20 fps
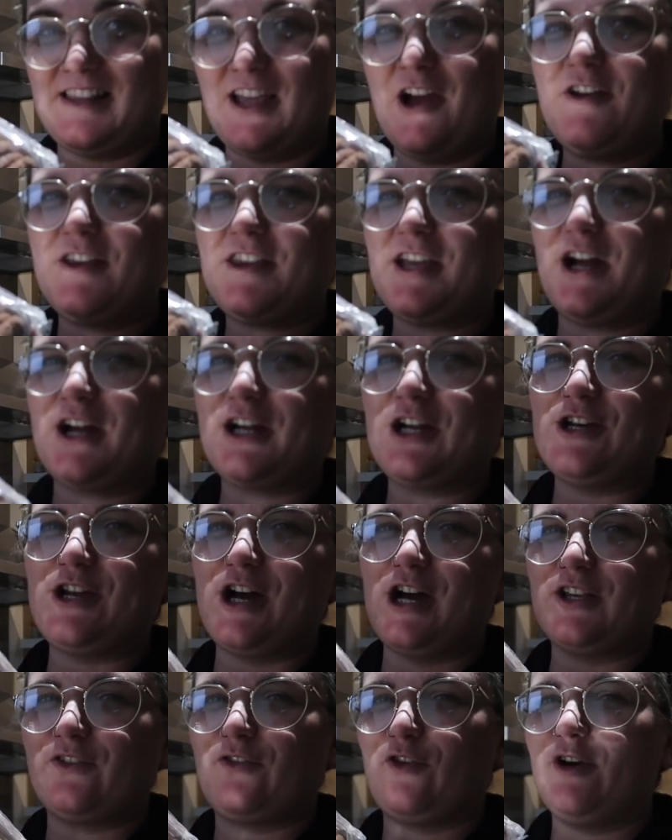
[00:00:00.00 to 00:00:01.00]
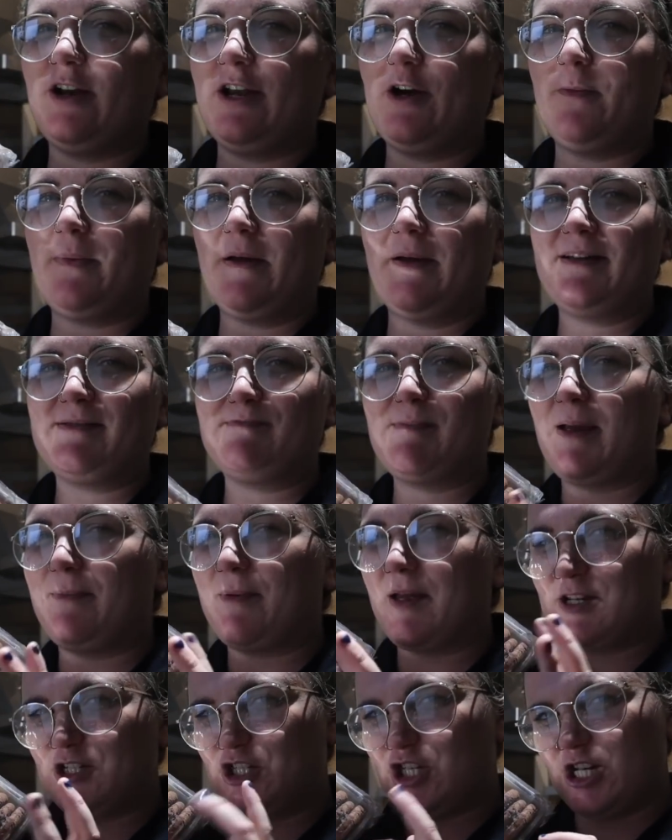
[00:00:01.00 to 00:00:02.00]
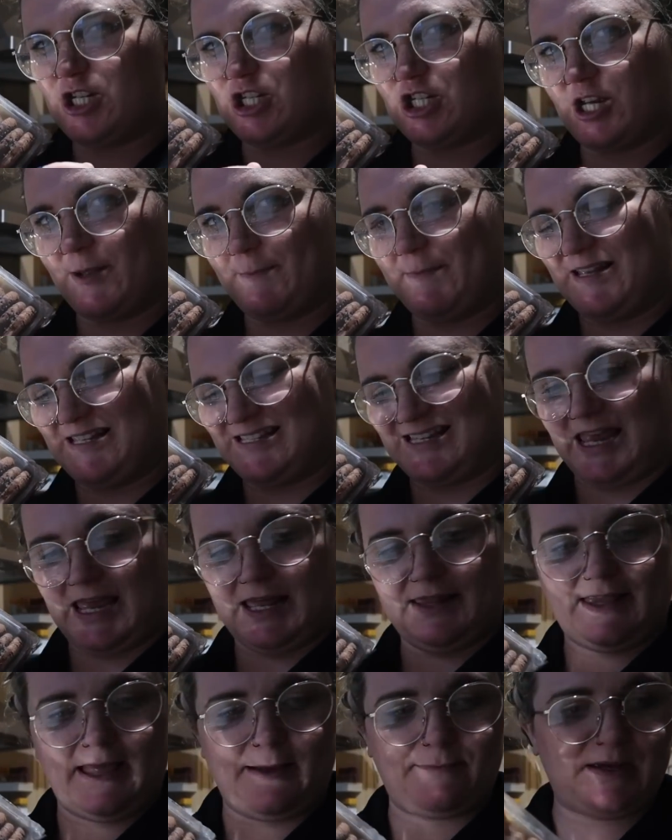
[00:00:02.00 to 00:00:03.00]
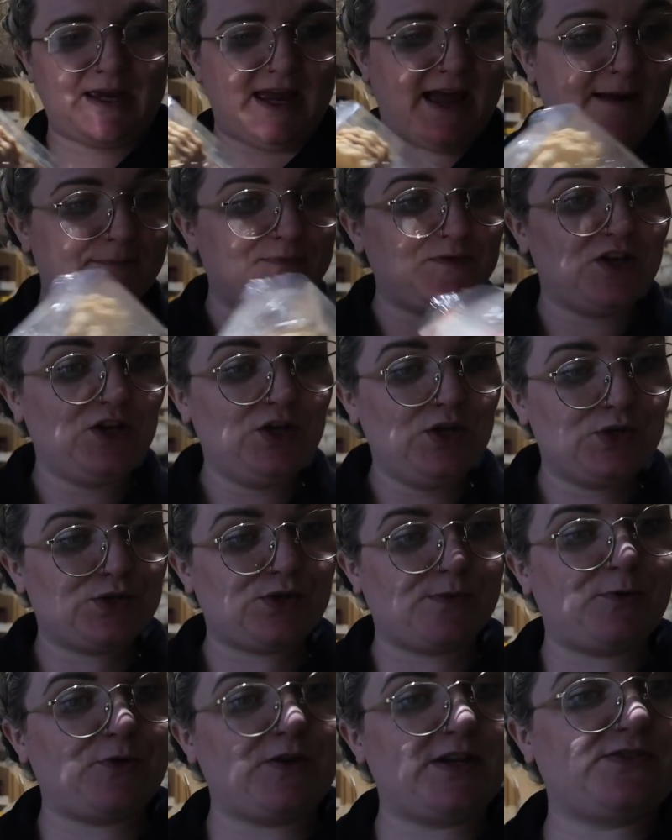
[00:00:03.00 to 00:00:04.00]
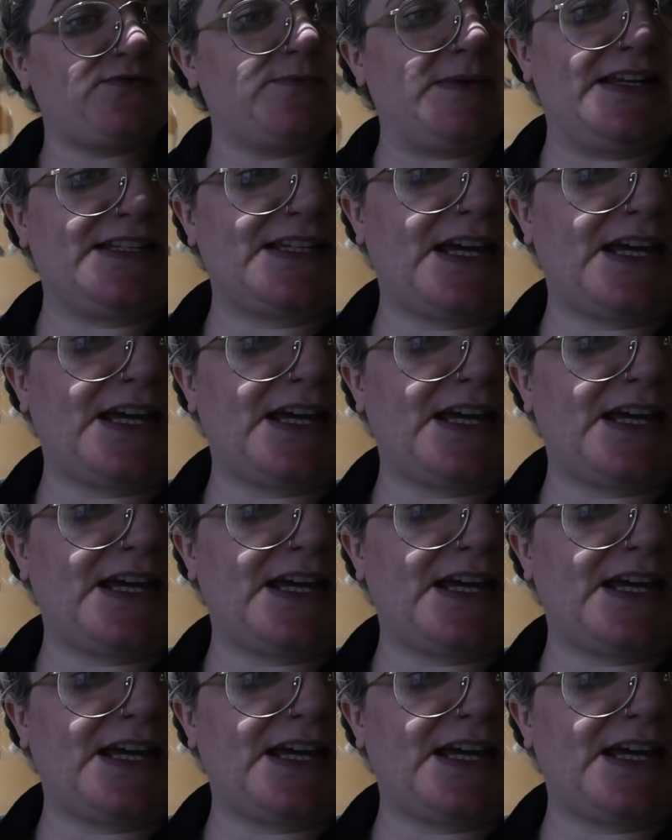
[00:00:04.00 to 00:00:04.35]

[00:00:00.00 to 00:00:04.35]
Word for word: the only thing I could ask for a little bit is maybe a ginger biscuit in there, but yeah. So I bought those for me